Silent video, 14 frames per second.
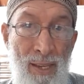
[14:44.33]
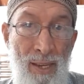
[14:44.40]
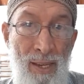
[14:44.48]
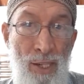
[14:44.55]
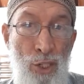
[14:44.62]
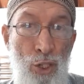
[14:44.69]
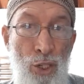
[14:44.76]

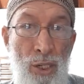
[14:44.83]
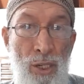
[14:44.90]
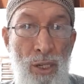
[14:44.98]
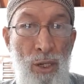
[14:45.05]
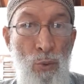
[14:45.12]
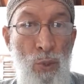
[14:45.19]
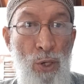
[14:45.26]
And
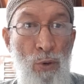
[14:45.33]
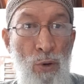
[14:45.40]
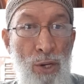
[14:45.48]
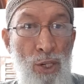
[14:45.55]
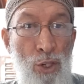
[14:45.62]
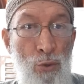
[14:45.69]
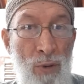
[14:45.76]
you're
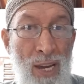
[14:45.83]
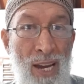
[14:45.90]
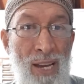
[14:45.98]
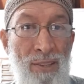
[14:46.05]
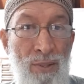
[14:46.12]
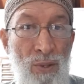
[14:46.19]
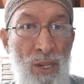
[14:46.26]
going to
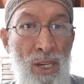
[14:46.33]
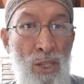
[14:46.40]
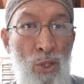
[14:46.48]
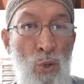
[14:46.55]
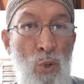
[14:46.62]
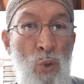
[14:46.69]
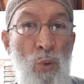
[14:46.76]
get
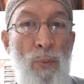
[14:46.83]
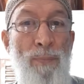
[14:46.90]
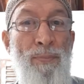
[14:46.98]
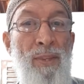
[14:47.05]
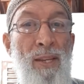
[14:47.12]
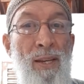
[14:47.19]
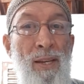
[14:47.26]
into
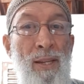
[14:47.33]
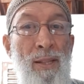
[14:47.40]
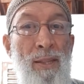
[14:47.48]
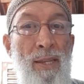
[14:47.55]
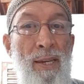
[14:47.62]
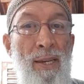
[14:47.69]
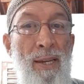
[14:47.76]

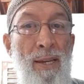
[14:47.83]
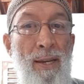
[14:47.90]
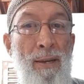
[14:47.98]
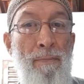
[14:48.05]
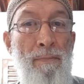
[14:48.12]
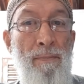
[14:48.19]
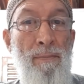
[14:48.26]

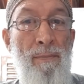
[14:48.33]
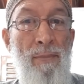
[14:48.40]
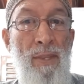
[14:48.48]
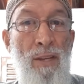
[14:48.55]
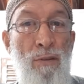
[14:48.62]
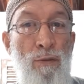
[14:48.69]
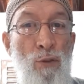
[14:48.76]
the
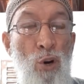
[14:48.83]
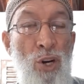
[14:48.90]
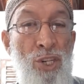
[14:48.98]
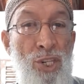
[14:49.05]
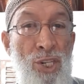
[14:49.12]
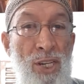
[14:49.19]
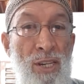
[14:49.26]

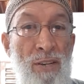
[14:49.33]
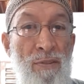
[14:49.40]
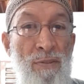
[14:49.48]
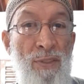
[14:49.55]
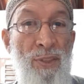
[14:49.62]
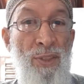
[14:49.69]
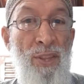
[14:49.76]

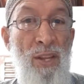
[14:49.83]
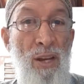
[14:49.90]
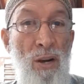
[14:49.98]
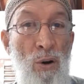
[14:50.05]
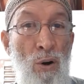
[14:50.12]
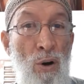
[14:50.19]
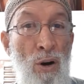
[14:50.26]
14th
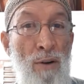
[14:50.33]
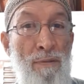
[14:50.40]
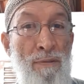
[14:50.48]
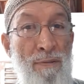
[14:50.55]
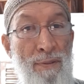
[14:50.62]
of